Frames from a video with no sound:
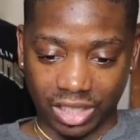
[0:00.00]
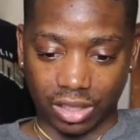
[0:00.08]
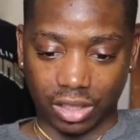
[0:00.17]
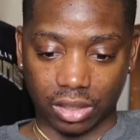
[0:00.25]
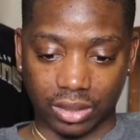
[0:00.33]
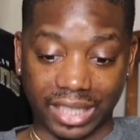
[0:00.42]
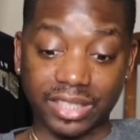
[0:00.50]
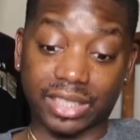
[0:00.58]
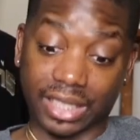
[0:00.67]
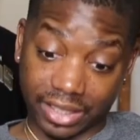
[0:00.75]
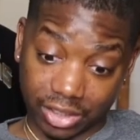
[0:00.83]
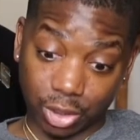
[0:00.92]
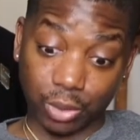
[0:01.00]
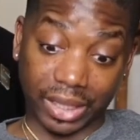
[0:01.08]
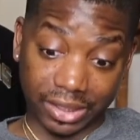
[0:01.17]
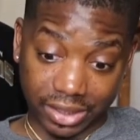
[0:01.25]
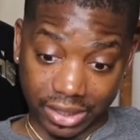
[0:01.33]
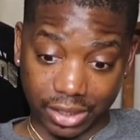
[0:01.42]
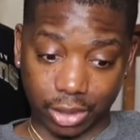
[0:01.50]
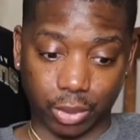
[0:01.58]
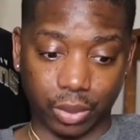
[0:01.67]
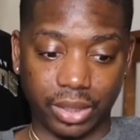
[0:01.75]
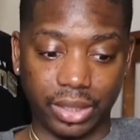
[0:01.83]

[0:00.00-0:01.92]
1993,